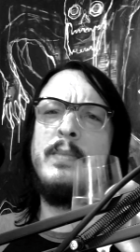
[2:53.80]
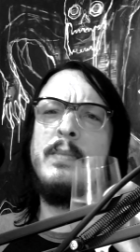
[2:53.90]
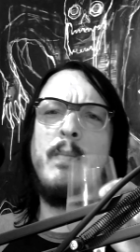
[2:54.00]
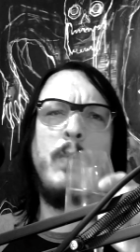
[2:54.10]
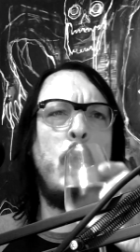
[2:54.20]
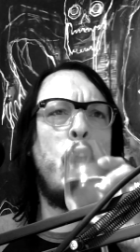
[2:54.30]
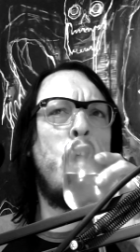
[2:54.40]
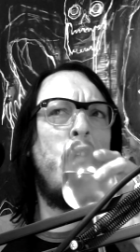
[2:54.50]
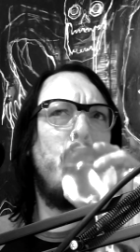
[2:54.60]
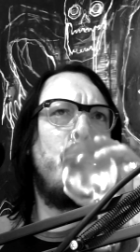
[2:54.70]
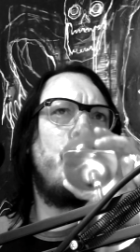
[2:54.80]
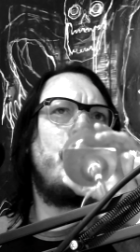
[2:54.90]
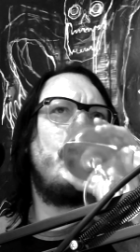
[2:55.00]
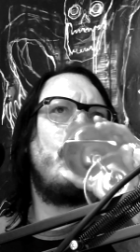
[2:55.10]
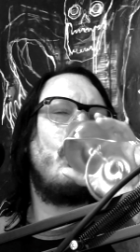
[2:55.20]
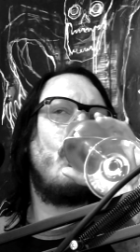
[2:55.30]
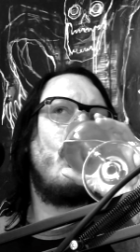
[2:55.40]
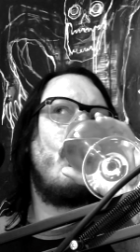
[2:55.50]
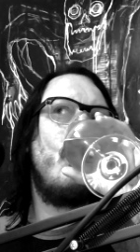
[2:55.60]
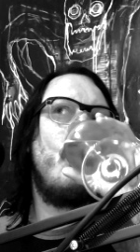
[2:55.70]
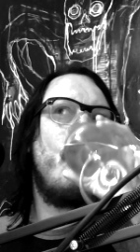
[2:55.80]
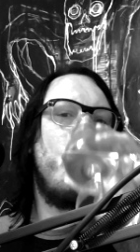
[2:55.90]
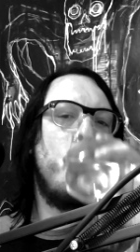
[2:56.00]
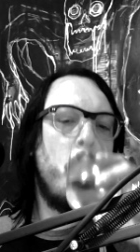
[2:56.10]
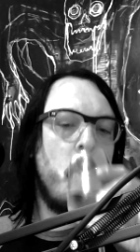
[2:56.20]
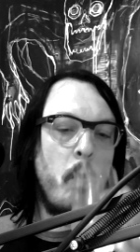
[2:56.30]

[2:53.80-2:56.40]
When I searched for it, I was like, there's no one called Brad Humble. That can't be.